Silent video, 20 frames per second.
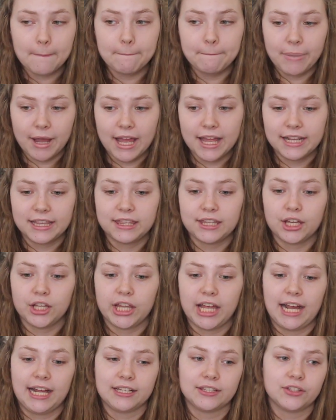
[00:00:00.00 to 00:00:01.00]
but
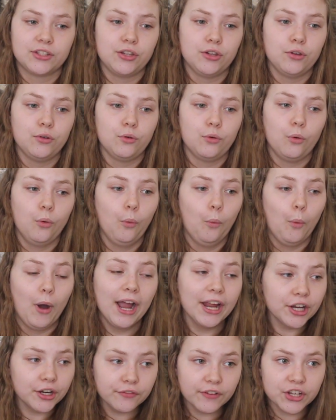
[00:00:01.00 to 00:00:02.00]
they'll ask you
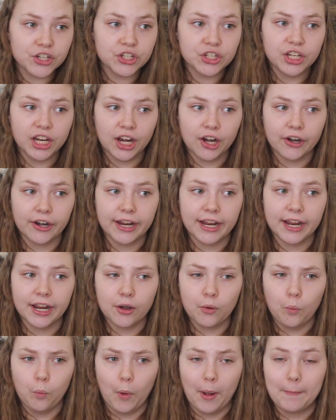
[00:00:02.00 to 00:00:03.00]
why you're
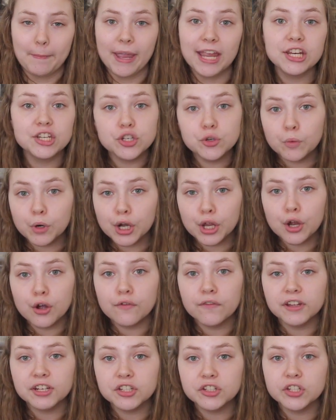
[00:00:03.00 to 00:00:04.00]
vegetarian, what made you wanna
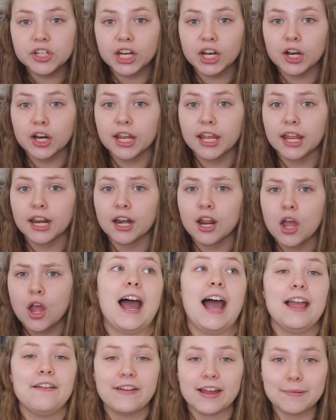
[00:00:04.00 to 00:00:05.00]
go vegetarian.
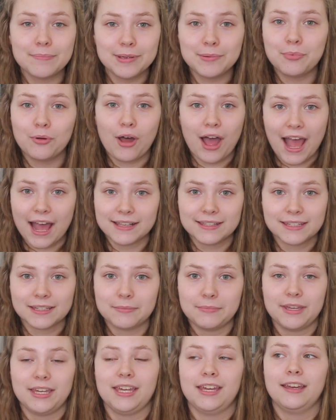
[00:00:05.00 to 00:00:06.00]
I've had people
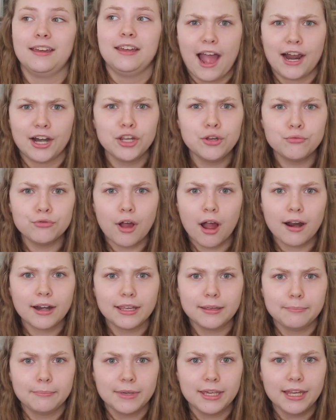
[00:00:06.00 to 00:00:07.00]
ask me, how do you not
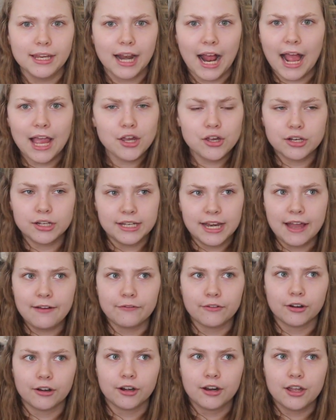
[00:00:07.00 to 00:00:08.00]
eat meat? I could
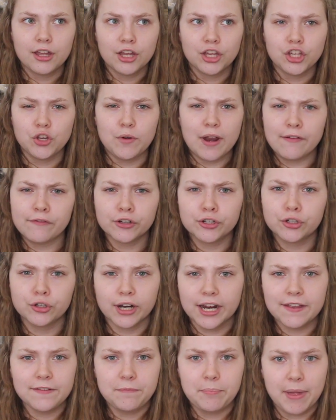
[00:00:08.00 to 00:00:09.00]
never you never
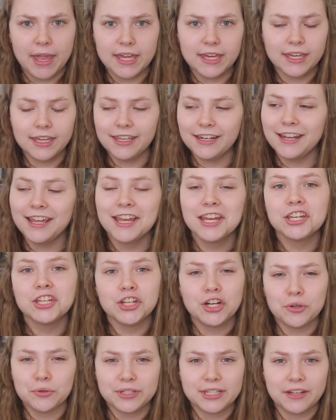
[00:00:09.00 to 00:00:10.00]
crave bacon,
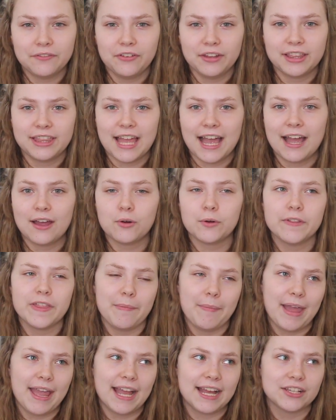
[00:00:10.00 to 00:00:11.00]
you know, stuff like that. Or
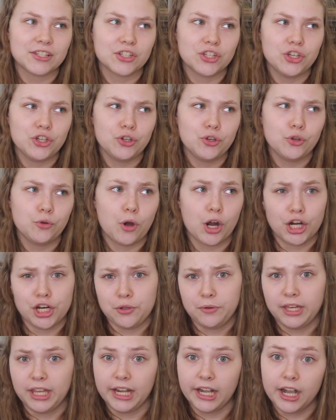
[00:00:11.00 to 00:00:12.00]
they may ask you, are
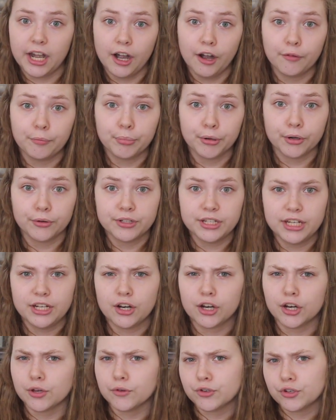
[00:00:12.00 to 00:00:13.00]
you getting enough
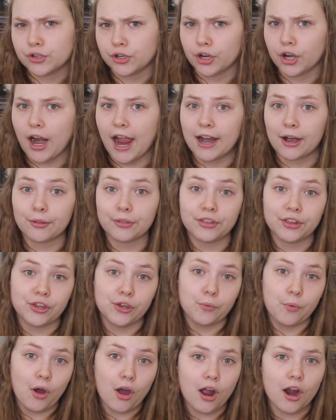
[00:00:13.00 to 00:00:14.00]
protein? Are you sure? I don't
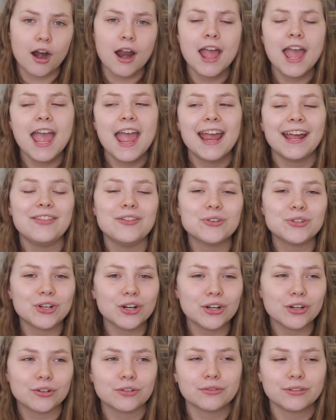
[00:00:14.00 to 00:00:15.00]
think you are. And they'll
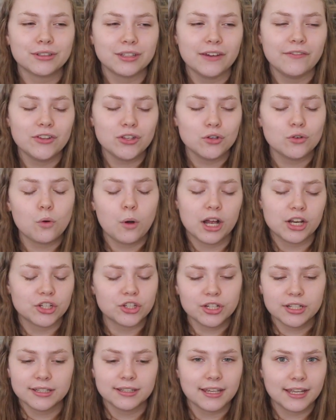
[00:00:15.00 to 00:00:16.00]
start giving you
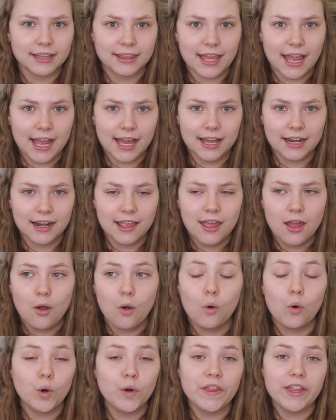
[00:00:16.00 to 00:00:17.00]
questions like that.
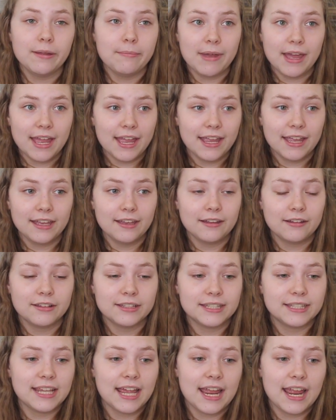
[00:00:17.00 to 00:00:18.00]
Or they may
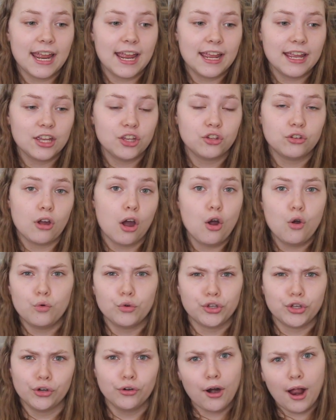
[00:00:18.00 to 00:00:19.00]
say,
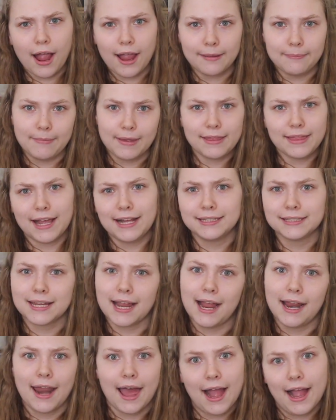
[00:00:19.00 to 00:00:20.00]
oh, you're high, that's
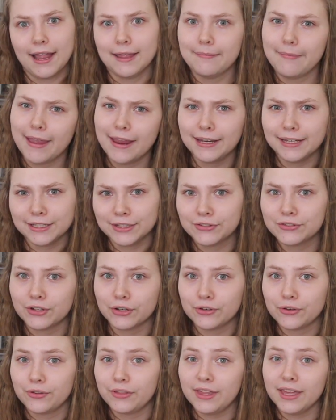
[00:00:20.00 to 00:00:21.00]
kind of high maintenance,
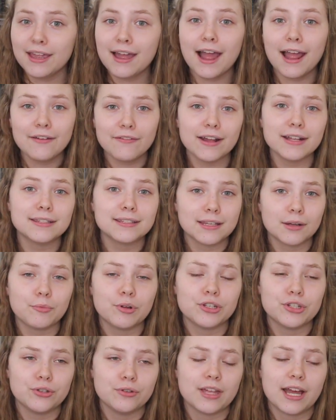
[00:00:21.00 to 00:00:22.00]
don't you think? I've had
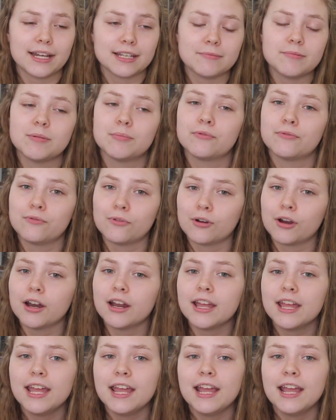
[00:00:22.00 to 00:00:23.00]
someone do that to me before.